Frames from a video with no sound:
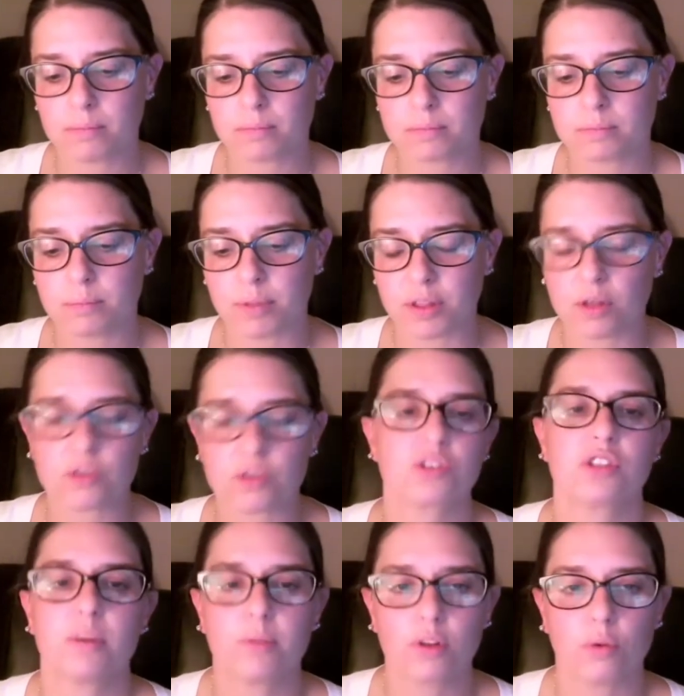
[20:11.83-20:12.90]
But those are
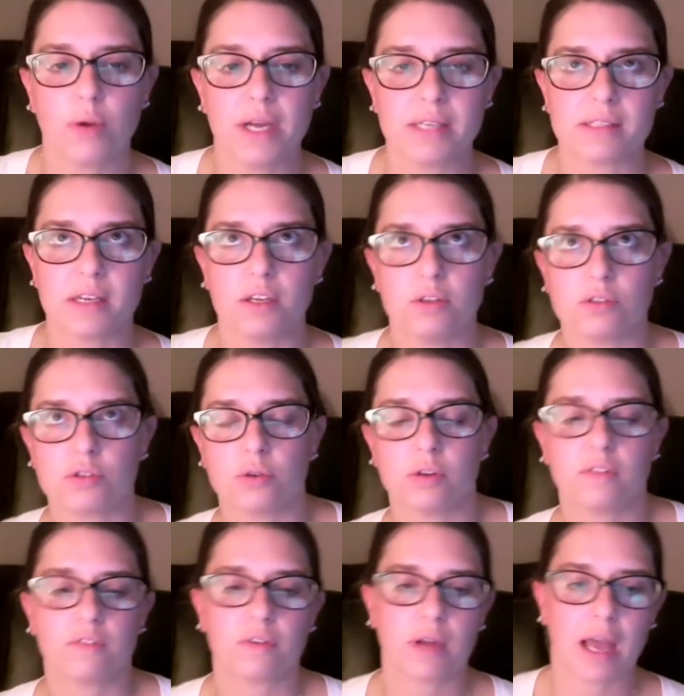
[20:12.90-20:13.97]
some of the ways that you sort
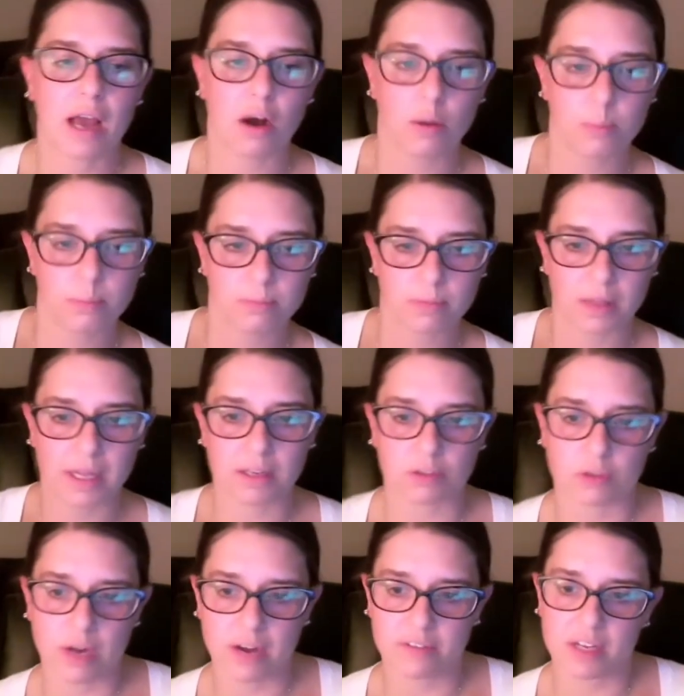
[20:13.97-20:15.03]
of let
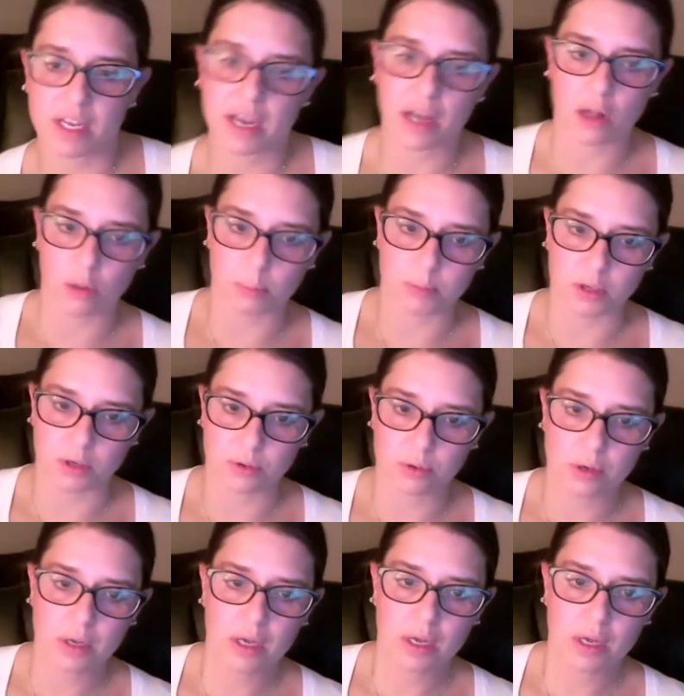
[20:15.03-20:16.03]
gravity help you.